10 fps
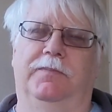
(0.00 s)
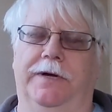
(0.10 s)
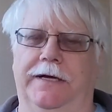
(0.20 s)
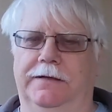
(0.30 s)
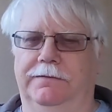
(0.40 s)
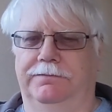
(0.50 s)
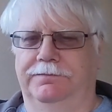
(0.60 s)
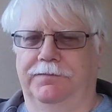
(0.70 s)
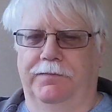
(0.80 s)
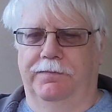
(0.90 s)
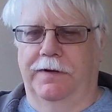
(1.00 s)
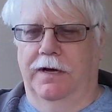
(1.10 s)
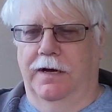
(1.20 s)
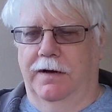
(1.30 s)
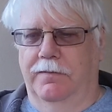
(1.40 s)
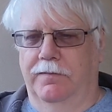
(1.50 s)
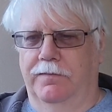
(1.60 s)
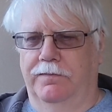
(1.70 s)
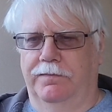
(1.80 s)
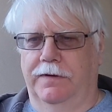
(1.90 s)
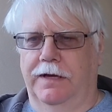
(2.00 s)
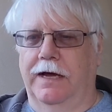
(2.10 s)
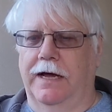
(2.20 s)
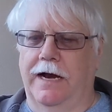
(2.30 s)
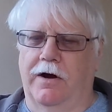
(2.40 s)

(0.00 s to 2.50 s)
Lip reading: but I had